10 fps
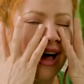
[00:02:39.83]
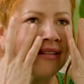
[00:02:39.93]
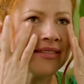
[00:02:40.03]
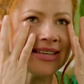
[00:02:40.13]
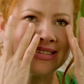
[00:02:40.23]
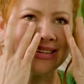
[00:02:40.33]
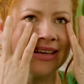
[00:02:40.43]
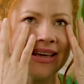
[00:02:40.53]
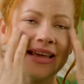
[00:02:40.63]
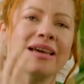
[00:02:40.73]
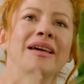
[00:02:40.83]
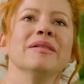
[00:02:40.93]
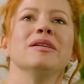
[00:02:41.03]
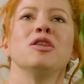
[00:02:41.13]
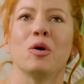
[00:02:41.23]
Obviously,
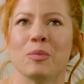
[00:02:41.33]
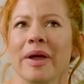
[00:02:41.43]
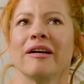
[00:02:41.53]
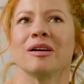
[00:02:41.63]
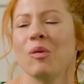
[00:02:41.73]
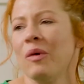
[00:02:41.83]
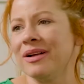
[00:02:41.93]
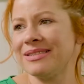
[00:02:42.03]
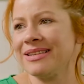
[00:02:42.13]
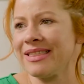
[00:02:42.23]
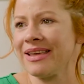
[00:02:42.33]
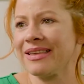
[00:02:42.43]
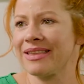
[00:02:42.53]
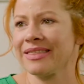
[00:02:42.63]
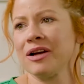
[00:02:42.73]
no parent wants to
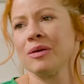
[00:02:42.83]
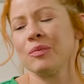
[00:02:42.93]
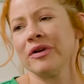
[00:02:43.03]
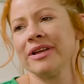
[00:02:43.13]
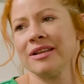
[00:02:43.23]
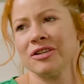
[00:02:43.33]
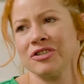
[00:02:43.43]
think that they're putting their